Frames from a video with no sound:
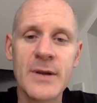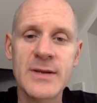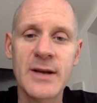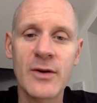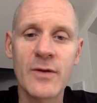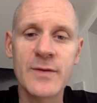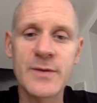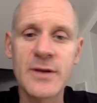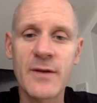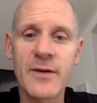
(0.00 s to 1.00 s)
signed off some
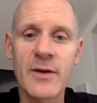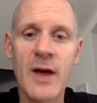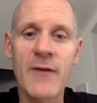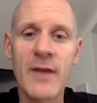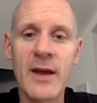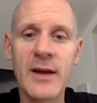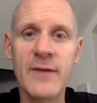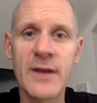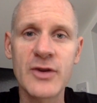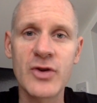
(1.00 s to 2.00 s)
stuff to have it that
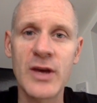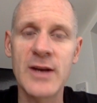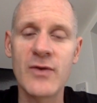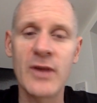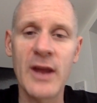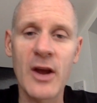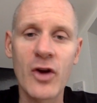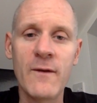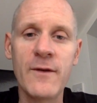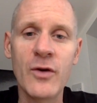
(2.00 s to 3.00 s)
evening, so you can really get a
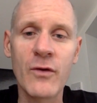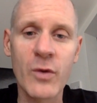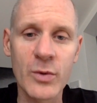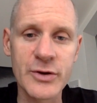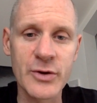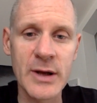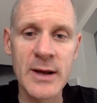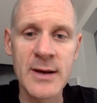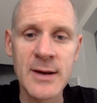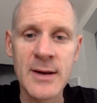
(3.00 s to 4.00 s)
good view of what we're
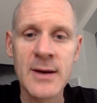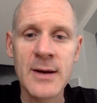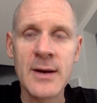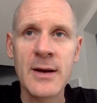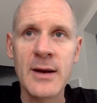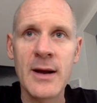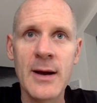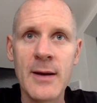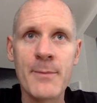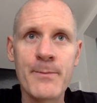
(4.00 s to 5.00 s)

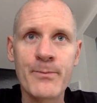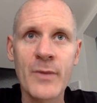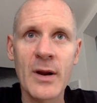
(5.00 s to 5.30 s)
doing.